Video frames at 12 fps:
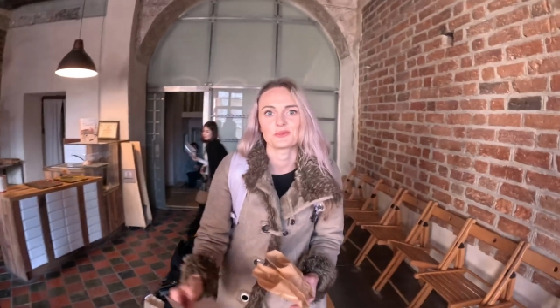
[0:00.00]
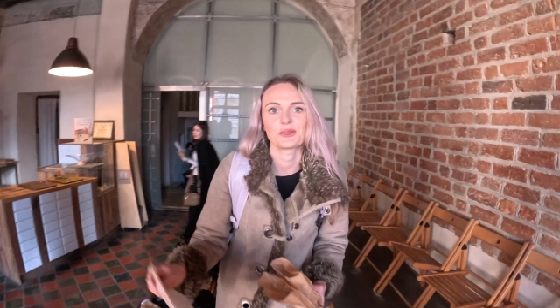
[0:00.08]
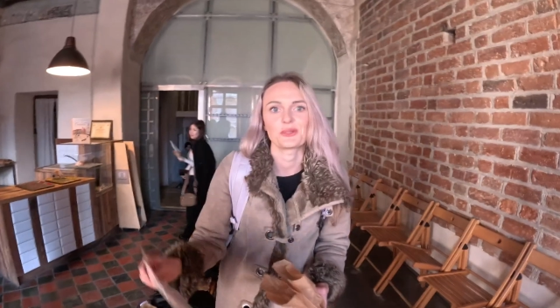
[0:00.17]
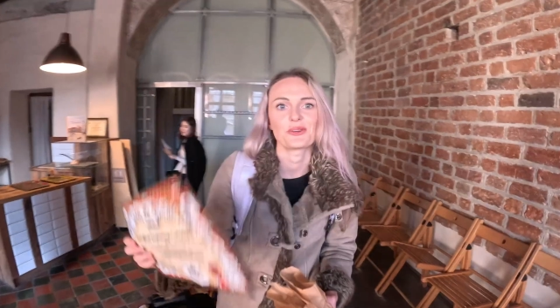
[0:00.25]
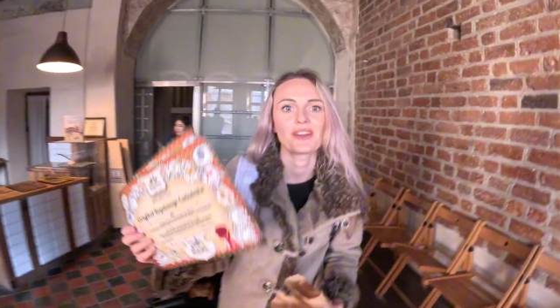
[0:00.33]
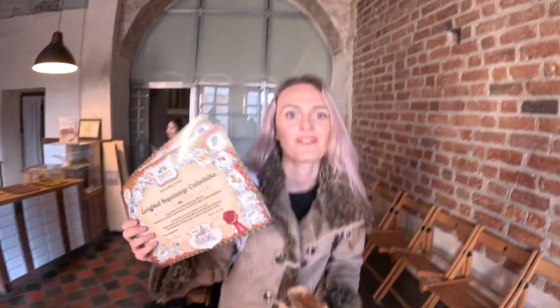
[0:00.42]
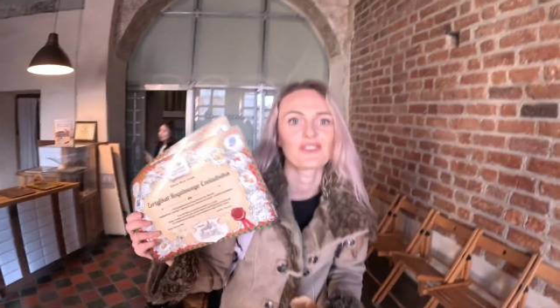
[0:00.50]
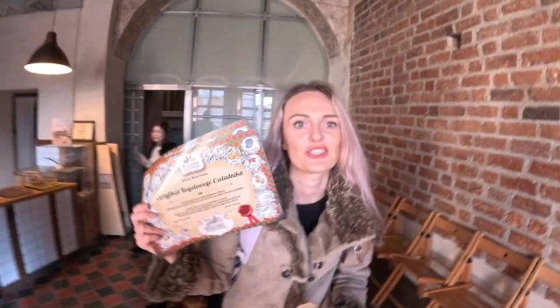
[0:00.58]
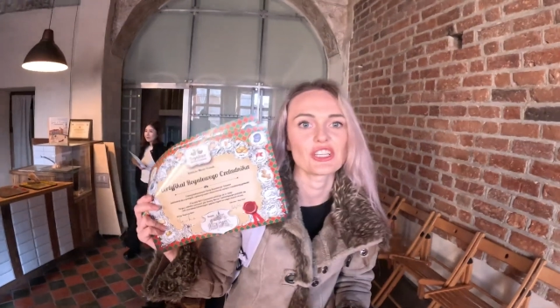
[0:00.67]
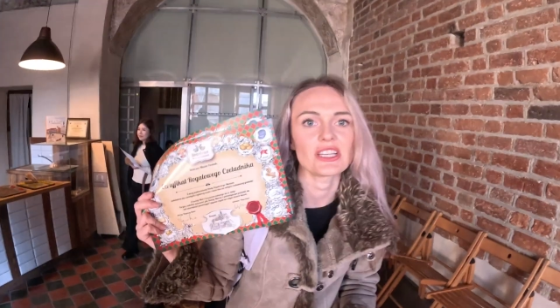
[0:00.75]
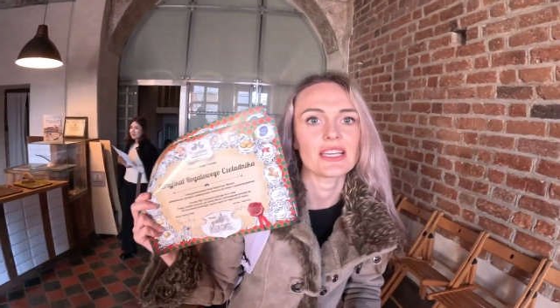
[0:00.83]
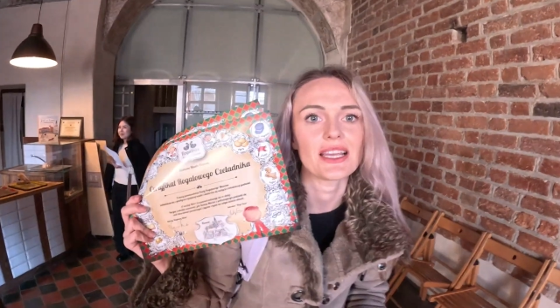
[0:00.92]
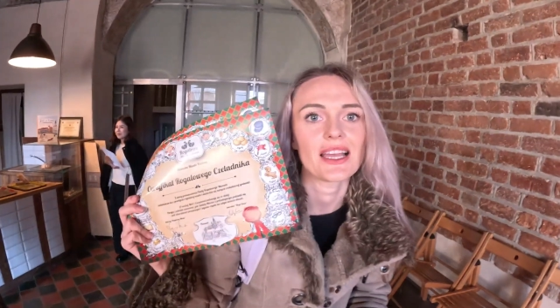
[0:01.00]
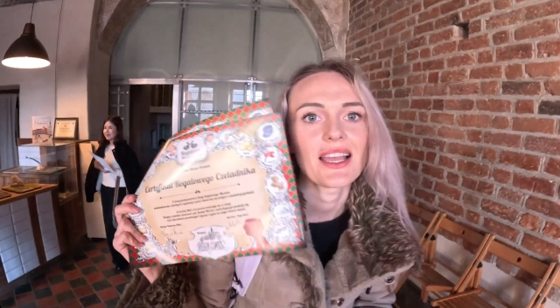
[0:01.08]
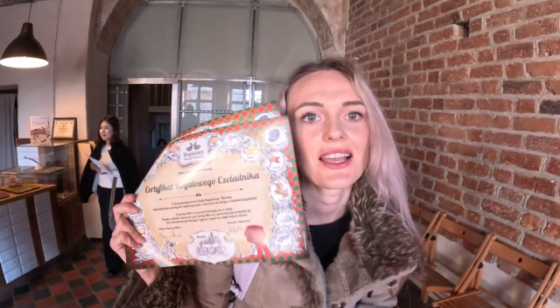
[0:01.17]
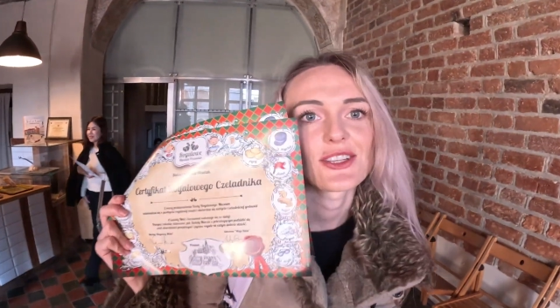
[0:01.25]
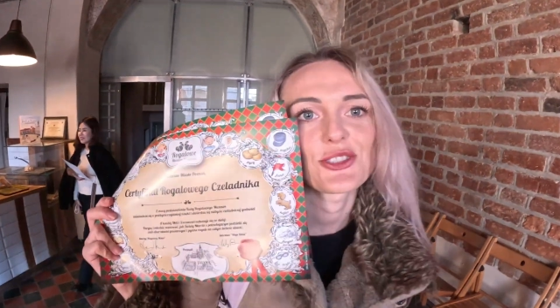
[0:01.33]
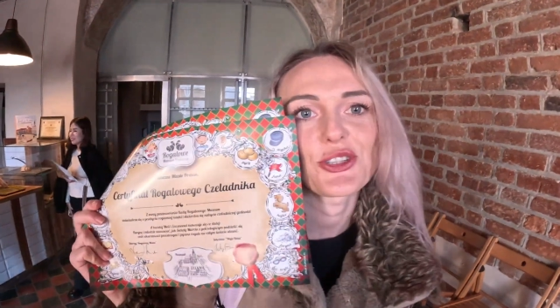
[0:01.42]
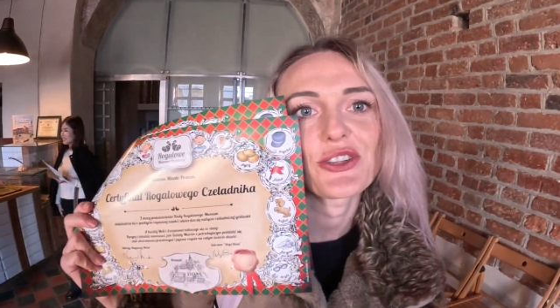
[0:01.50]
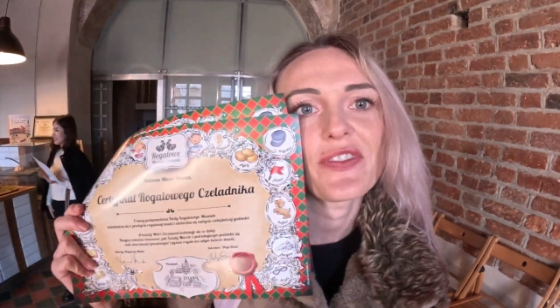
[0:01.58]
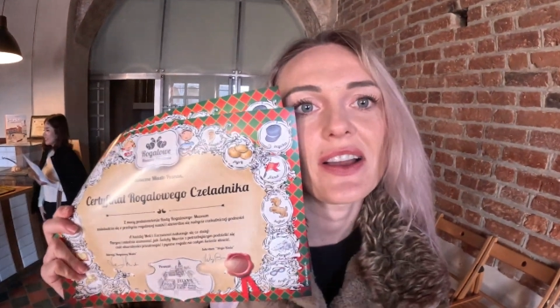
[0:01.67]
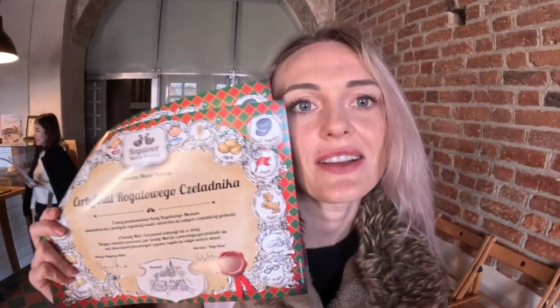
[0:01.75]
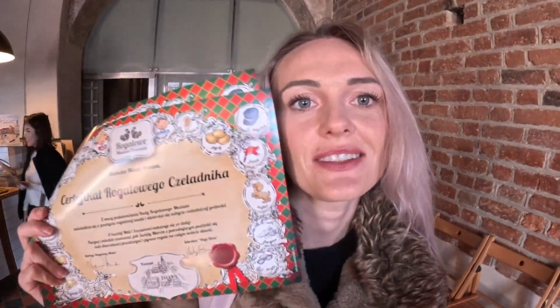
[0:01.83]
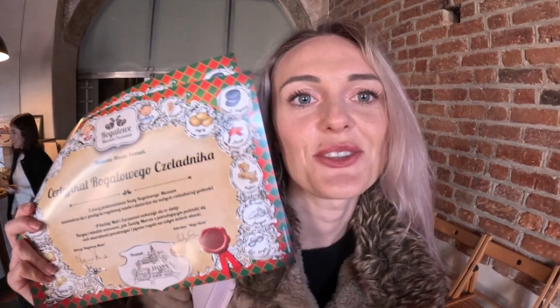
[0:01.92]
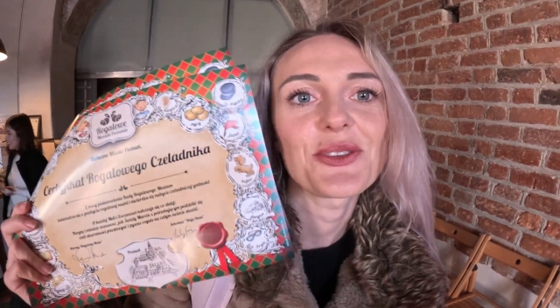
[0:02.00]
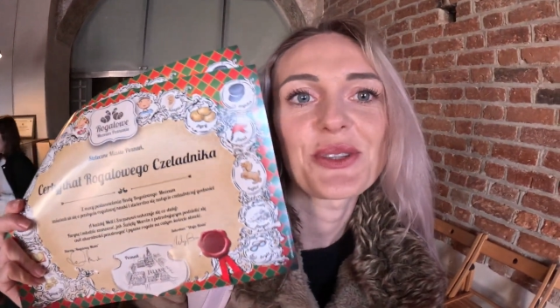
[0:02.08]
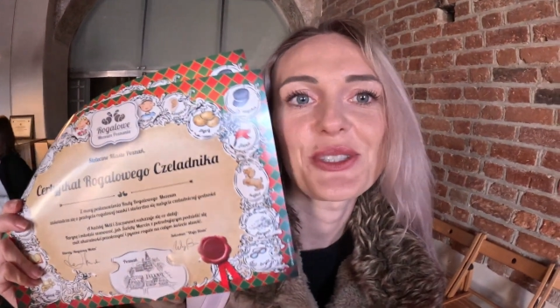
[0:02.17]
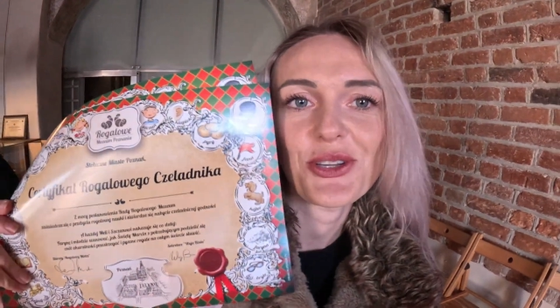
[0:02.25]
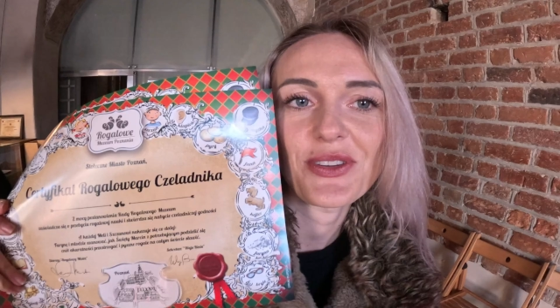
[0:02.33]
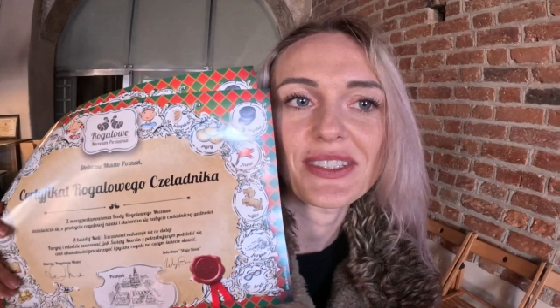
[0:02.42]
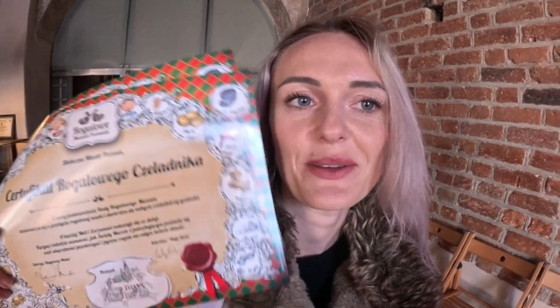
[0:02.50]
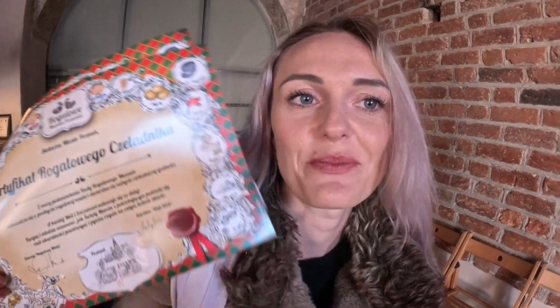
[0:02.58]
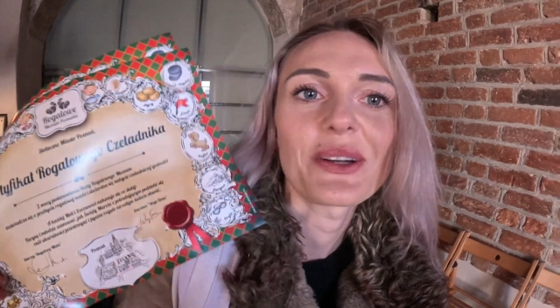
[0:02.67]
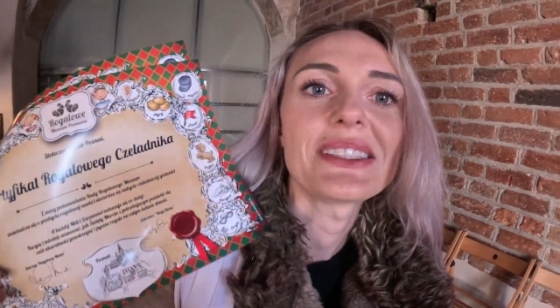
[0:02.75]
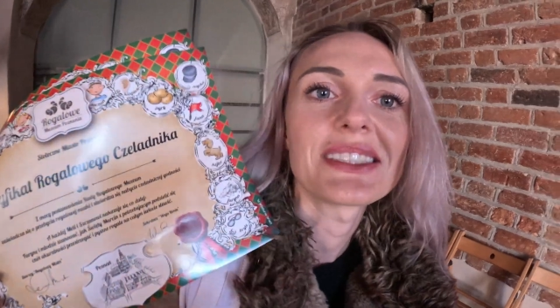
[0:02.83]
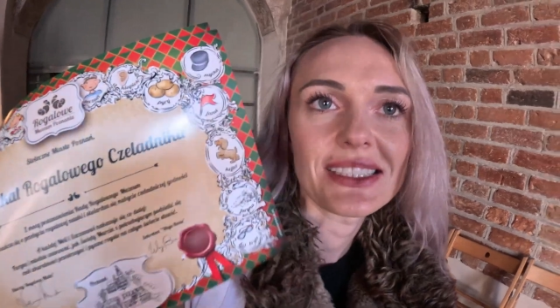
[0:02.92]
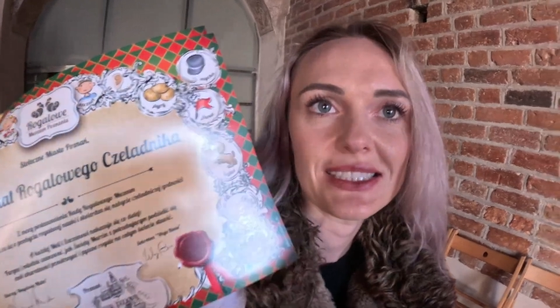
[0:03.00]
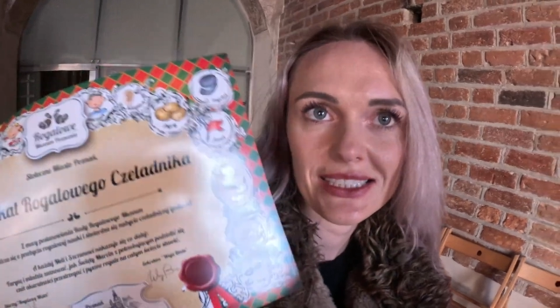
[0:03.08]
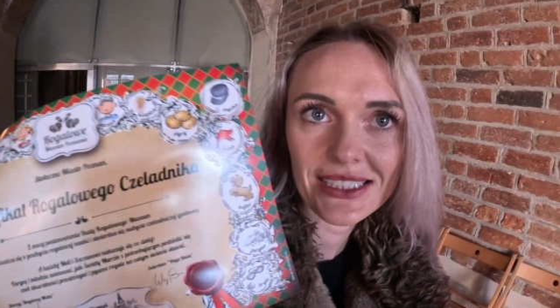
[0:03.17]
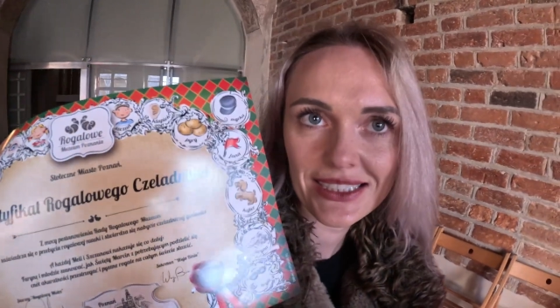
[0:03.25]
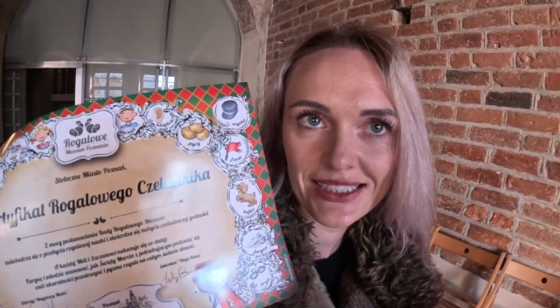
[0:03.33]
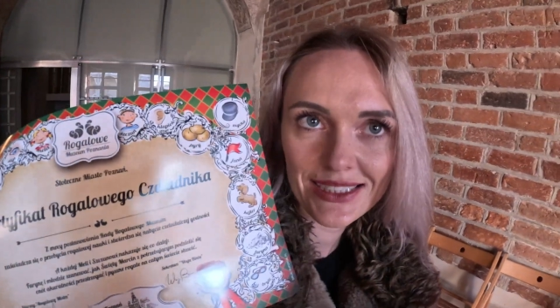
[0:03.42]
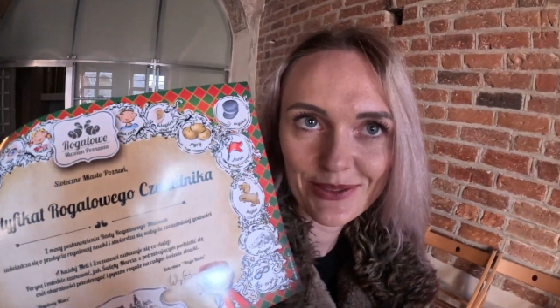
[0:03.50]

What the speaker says: We're officially certified croissant apprentices.